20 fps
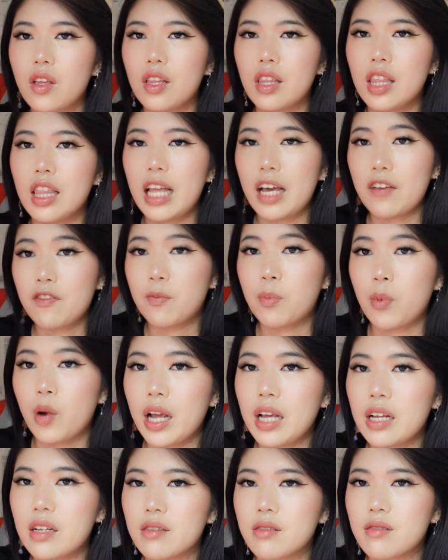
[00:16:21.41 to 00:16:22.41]
left
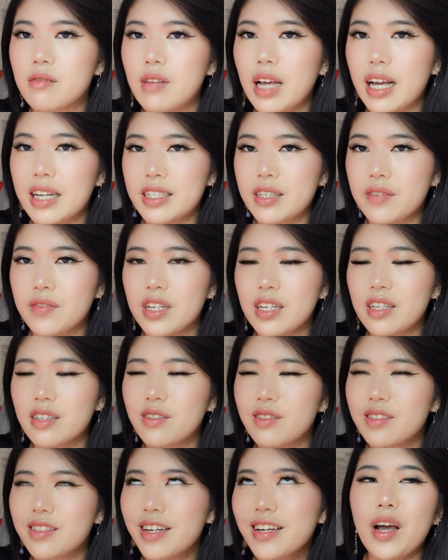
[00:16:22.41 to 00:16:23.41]
brain
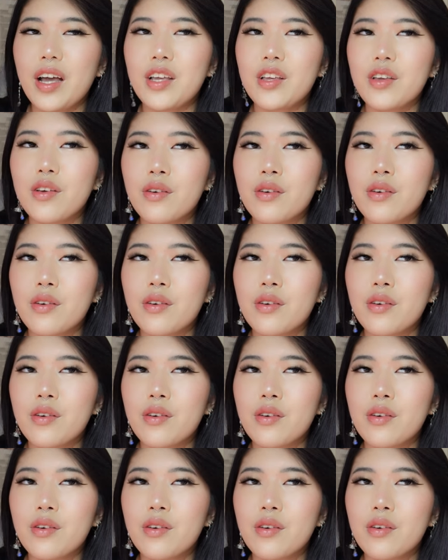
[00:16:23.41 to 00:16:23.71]
activities where